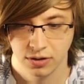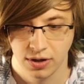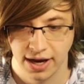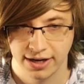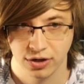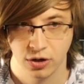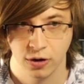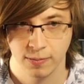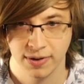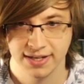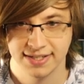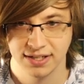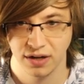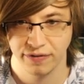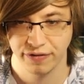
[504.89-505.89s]
I could hurt
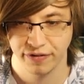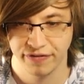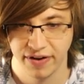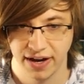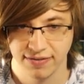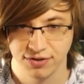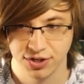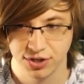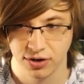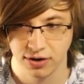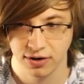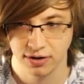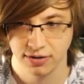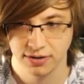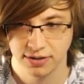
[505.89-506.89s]
myself for five
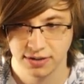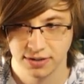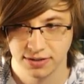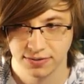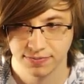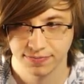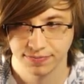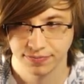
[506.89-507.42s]
shards.